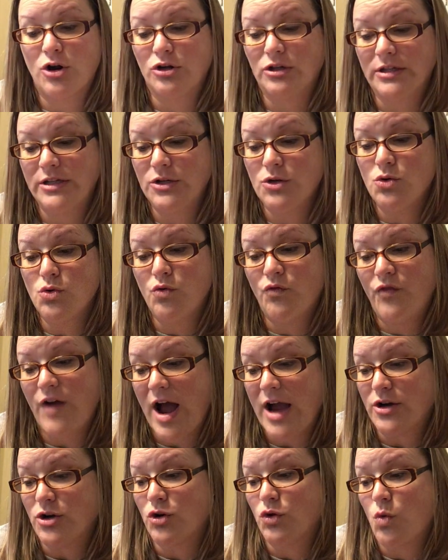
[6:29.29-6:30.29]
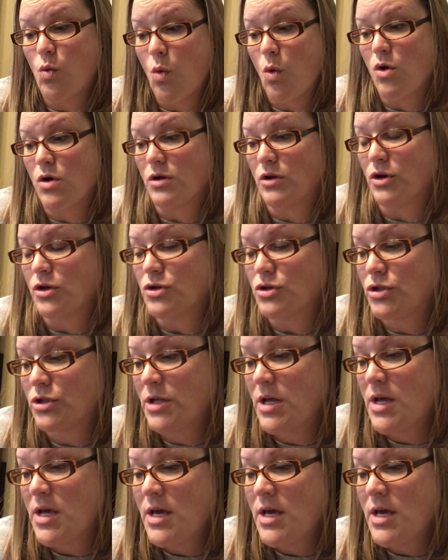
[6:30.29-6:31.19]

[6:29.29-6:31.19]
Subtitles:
her little fighter quarrelers.